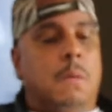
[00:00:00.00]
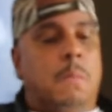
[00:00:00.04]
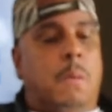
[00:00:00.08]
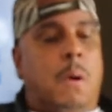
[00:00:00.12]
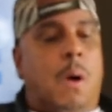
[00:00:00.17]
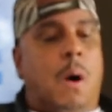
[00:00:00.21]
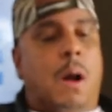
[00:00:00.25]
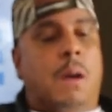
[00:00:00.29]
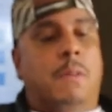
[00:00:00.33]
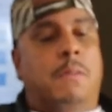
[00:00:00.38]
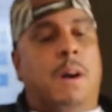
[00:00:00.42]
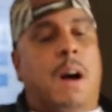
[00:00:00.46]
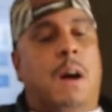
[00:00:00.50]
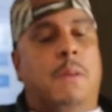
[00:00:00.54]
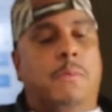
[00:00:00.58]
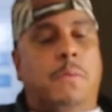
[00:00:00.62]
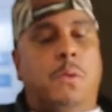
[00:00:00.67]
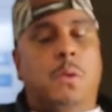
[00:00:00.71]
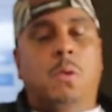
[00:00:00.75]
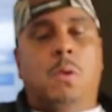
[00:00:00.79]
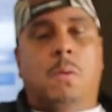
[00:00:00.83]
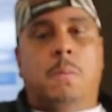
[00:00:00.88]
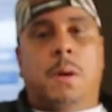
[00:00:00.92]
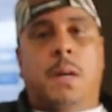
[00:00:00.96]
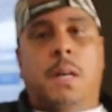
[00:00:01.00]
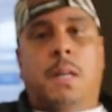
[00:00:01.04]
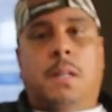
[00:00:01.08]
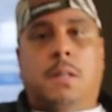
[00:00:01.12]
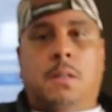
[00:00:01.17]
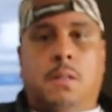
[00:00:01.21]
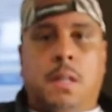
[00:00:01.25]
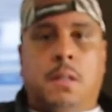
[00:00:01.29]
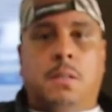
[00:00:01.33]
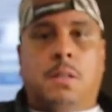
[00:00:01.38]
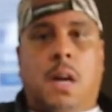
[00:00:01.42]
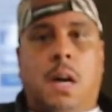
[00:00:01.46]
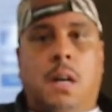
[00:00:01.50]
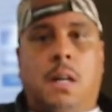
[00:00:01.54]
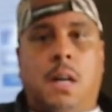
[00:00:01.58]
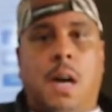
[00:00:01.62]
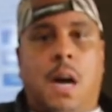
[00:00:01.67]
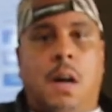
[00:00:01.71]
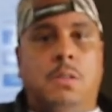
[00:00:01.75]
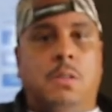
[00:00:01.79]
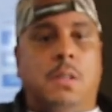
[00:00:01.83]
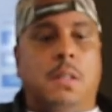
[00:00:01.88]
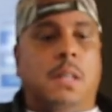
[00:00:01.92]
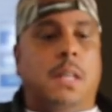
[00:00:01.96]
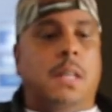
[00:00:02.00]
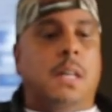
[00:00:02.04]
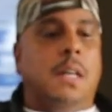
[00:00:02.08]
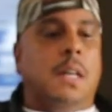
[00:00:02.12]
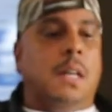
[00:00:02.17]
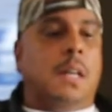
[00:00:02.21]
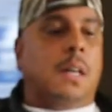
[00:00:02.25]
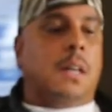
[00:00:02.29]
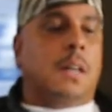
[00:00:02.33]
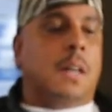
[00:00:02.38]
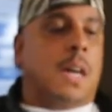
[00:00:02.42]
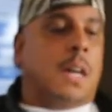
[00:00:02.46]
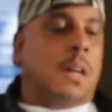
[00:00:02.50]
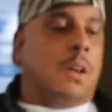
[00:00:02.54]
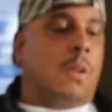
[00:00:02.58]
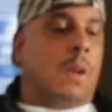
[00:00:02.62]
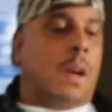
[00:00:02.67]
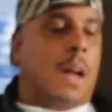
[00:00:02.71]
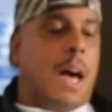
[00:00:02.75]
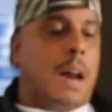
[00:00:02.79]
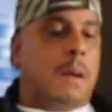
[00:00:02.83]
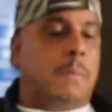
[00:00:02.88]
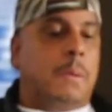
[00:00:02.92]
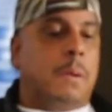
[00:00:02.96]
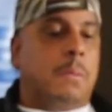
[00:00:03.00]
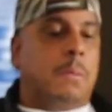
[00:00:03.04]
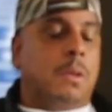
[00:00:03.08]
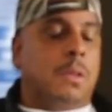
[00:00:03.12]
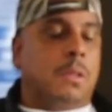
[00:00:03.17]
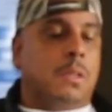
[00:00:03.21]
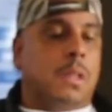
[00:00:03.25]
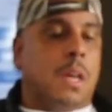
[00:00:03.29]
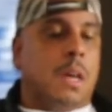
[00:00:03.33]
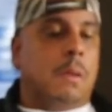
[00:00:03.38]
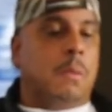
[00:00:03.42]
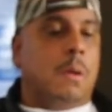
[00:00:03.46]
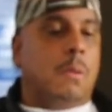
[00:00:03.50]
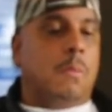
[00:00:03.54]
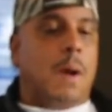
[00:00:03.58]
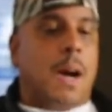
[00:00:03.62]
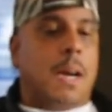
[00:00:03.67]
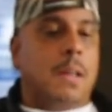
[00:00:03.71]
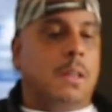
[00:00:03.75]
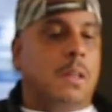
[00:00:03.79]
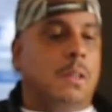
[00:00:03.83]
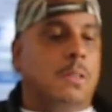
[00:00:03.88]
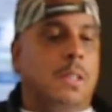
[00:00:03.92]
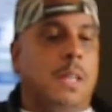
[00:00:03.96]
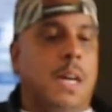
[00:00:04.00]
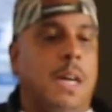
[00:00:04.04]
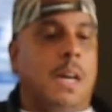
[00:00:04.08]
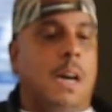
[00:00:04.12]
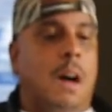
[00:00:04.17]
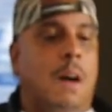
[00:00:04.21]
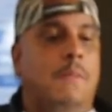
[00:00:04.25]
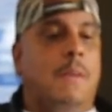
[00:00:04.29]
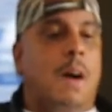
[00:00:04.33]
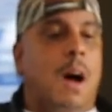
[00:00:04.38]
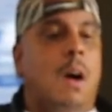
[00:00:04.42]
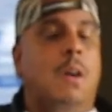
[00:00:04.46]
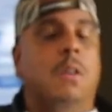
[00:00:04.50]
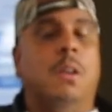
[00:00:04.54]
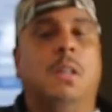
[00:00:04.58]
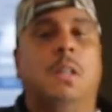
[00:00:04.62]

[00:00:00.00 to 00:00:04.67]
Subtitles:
part of our fuel money, because that's our cost of getting there. And I know a lot of people will say, well, why you don't take off all the